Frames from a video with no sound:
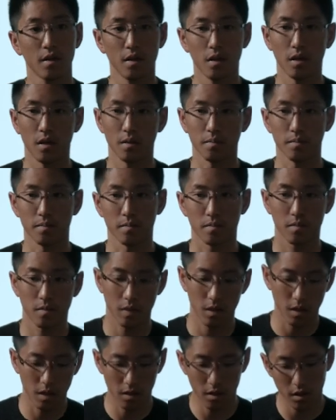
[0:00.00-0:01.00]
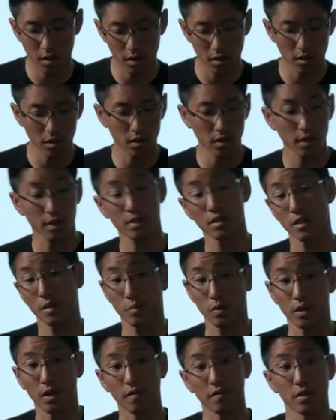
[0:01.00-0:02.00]
Um, and then the next
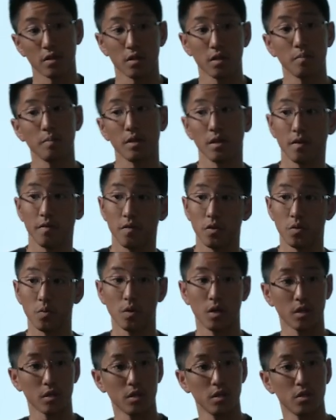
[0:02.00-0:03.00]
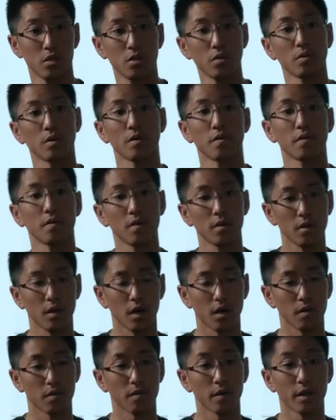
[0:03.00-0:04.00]
step would obviously be if you wanted to in,
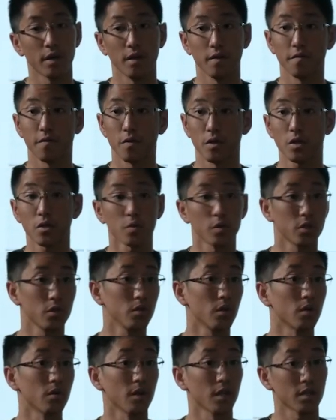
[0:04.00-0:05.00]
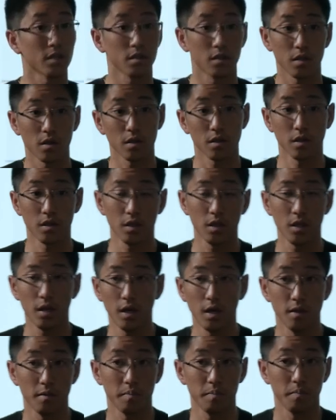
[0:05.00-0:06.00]
uh, run inference, which you don't necessarily
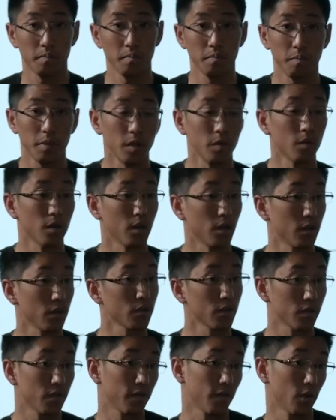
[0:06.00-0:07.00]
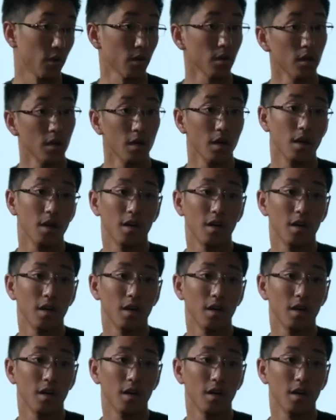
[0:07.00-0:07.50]
need eight P100s for.